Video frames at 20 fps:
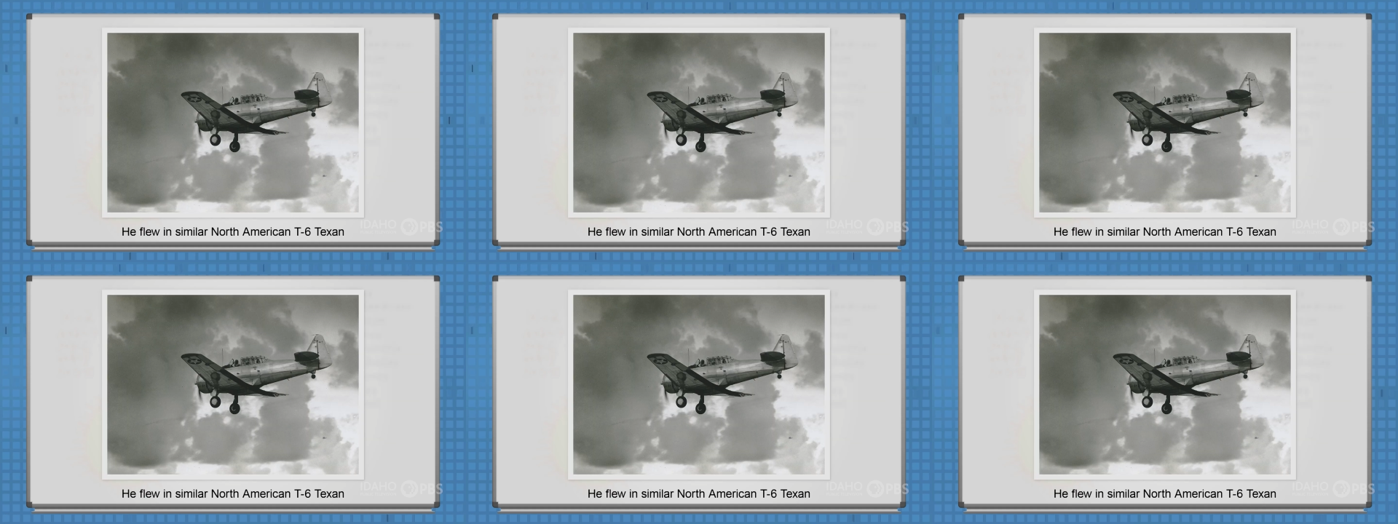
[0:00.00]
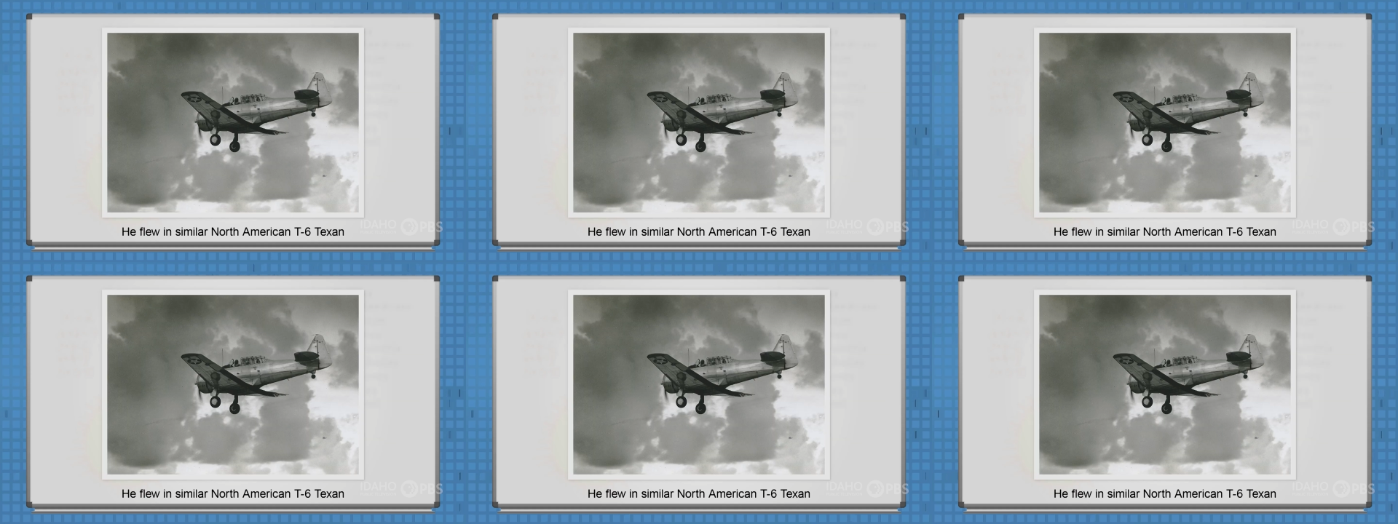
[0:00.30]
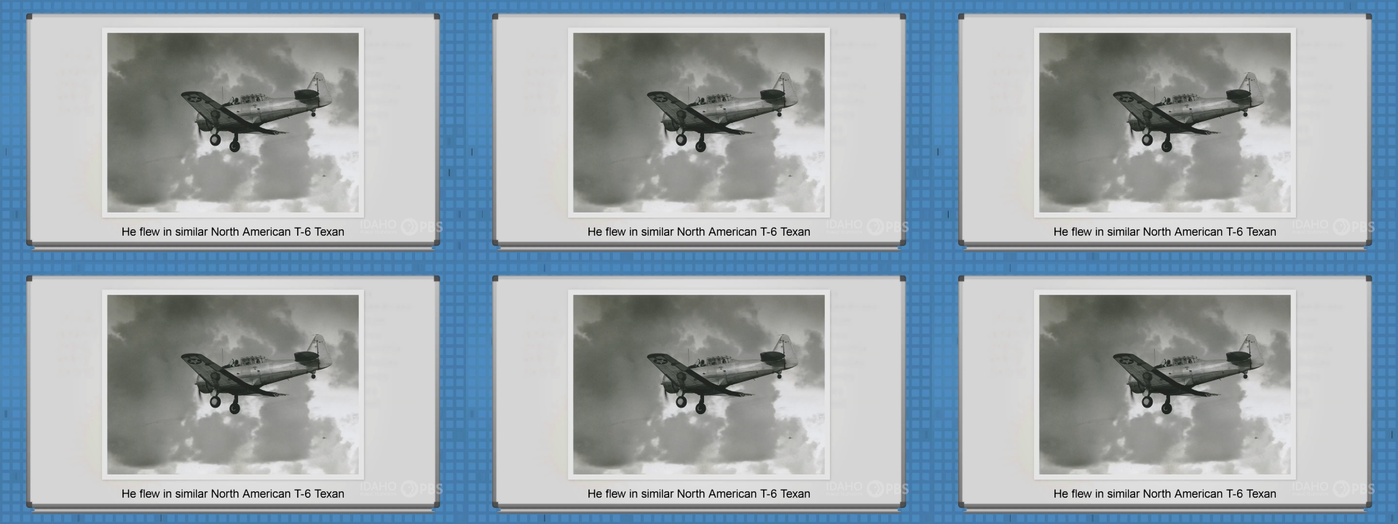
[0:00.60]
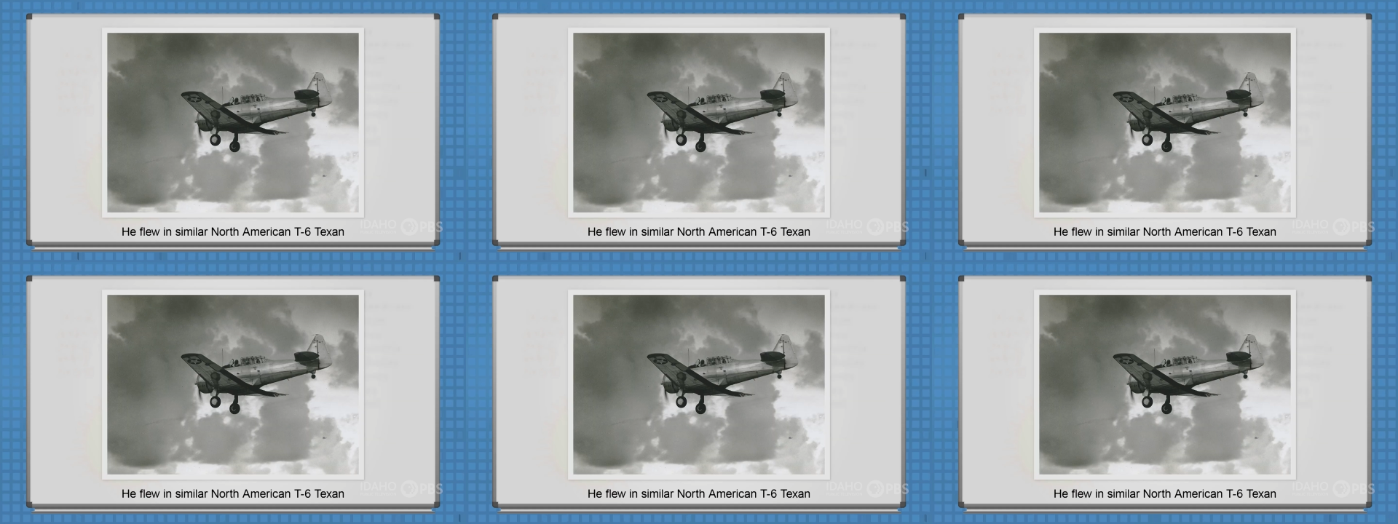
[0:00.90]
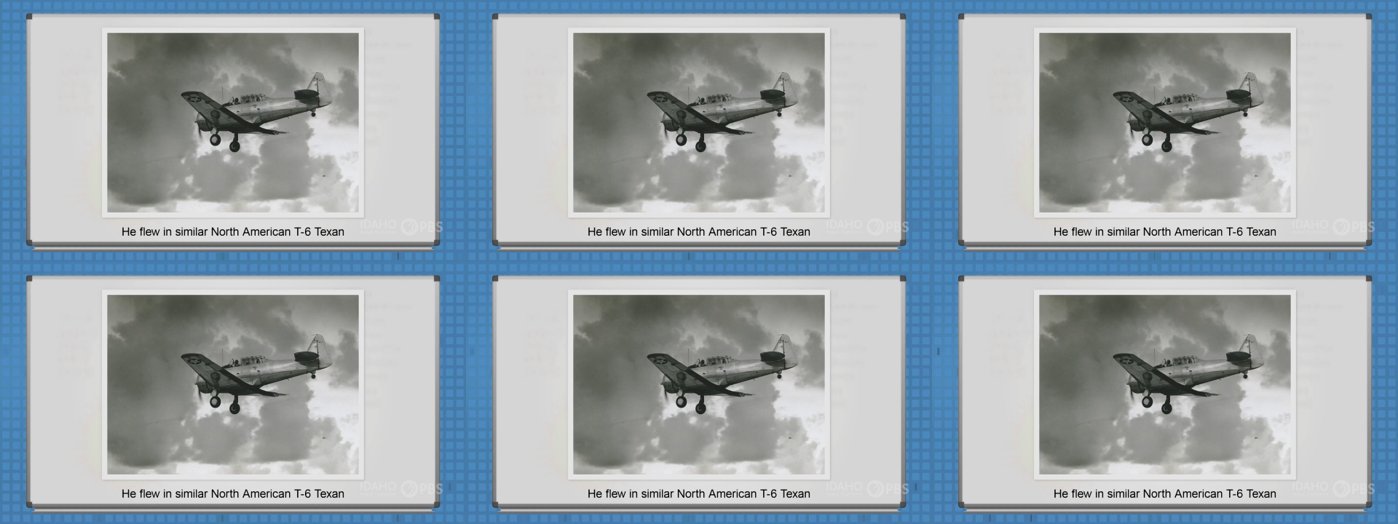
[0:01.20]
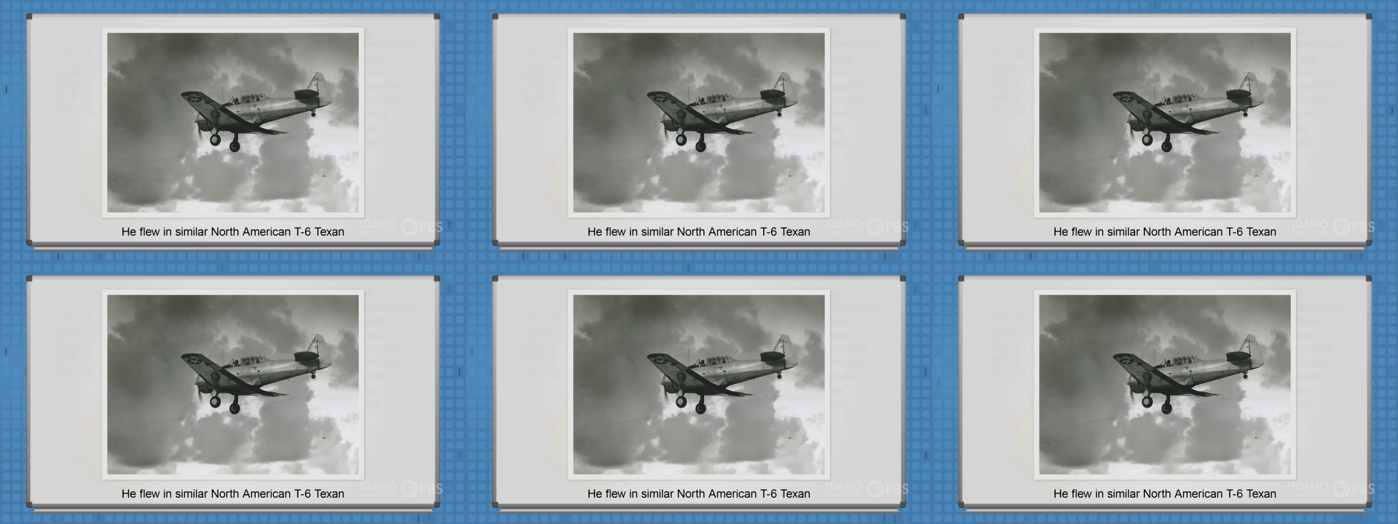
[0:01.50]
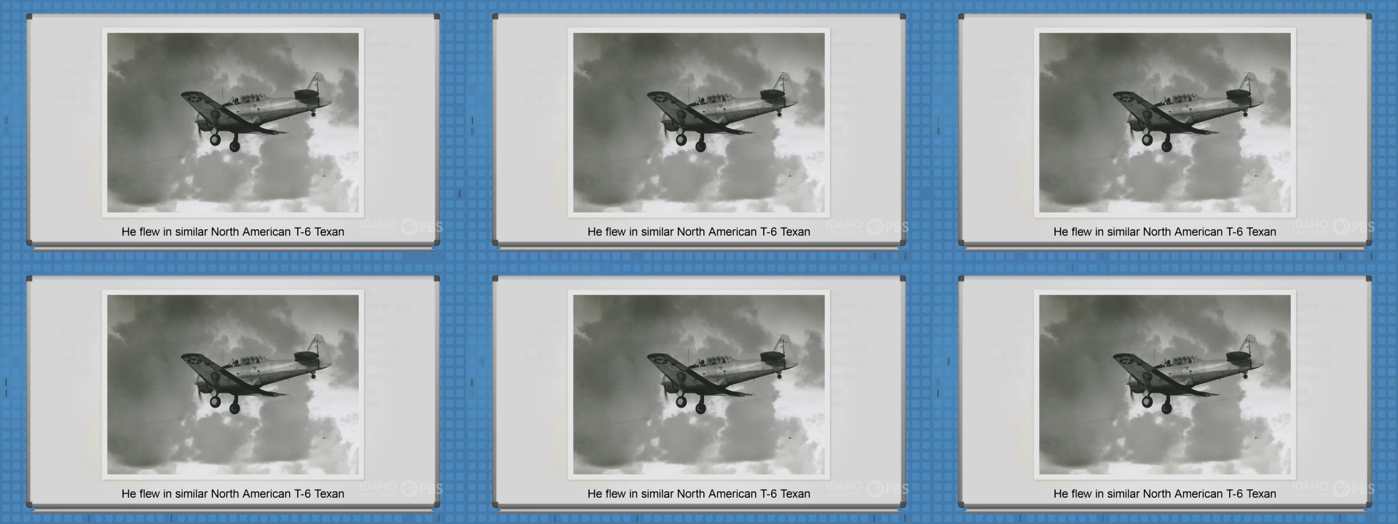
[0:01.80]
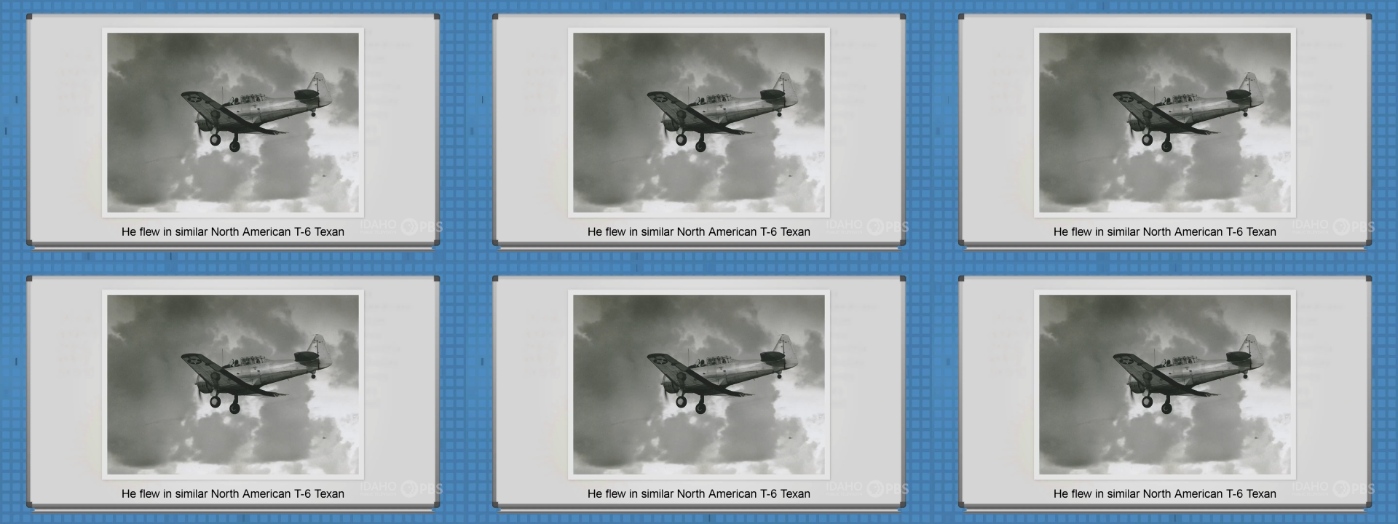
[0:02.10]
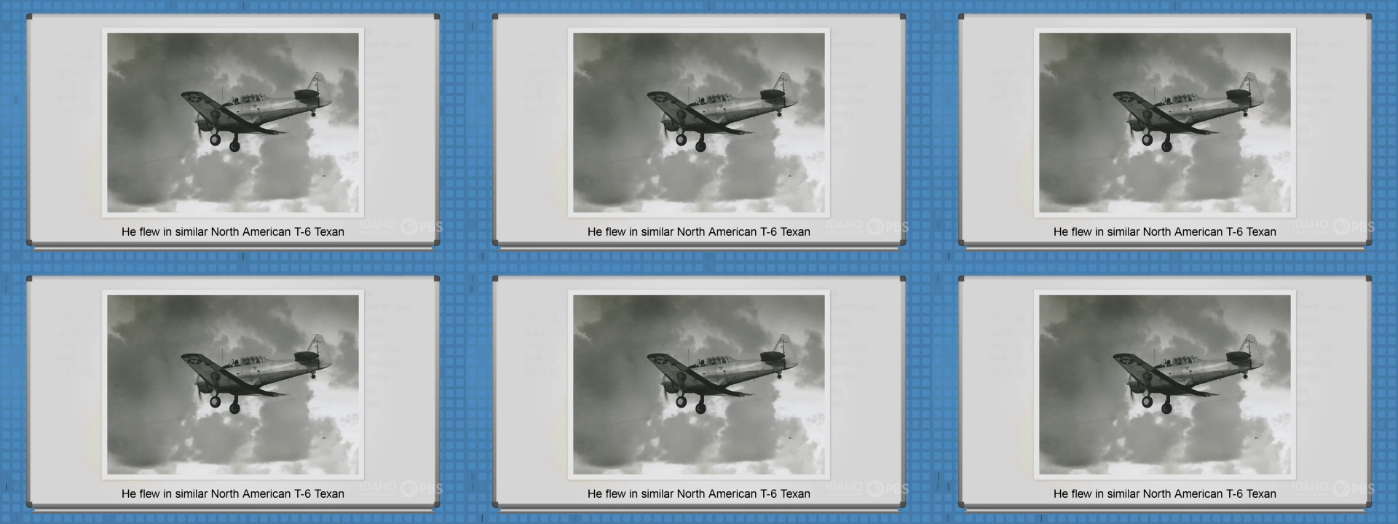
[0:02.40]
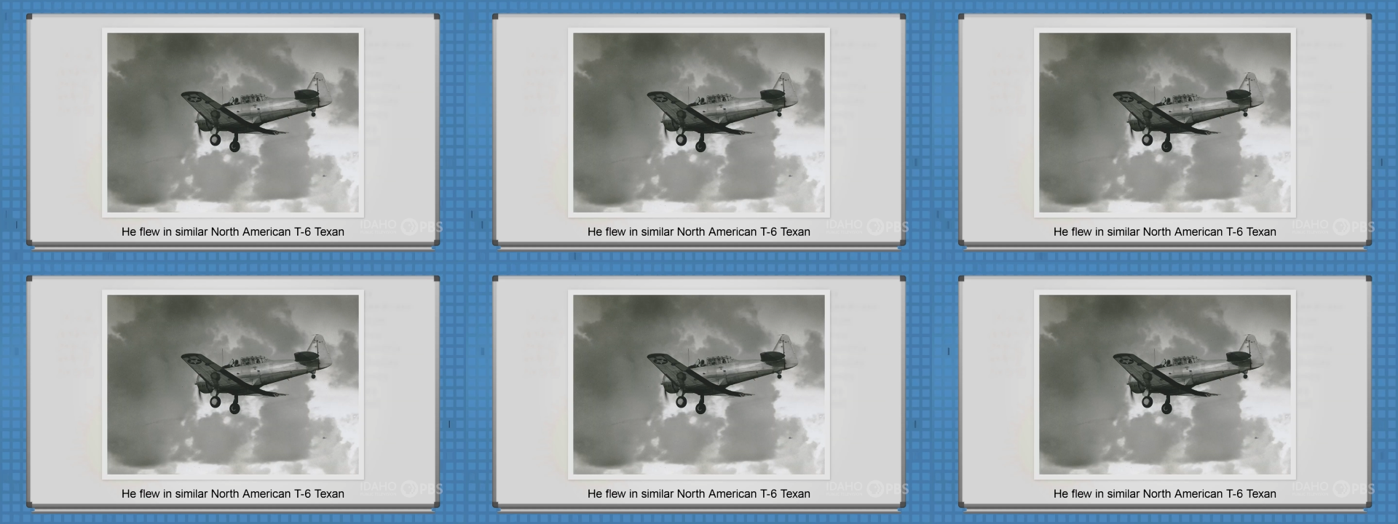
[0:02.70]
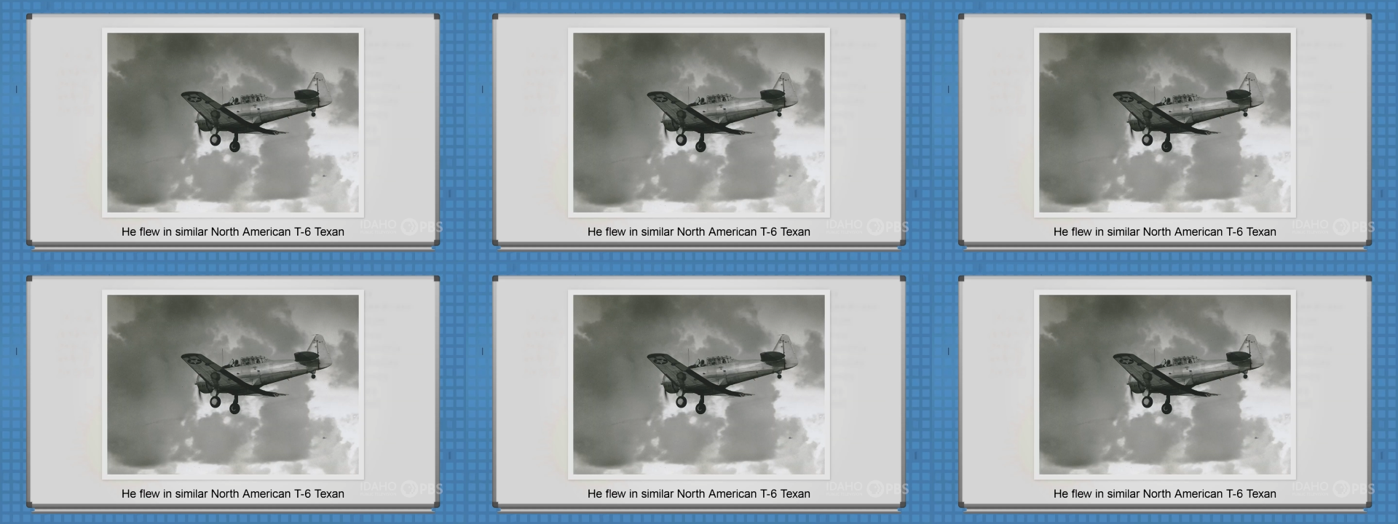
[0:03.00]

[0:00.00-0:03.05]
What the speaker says: (no speaker visible)